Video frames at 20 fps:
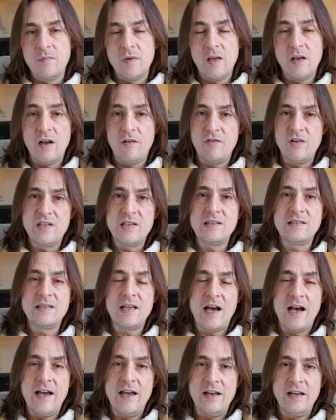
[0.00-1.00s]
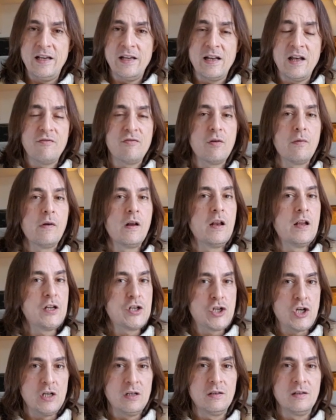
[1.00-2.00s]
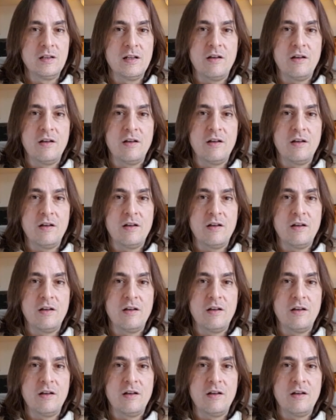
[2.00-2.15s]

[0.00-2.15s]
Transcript: in every society, in every religion,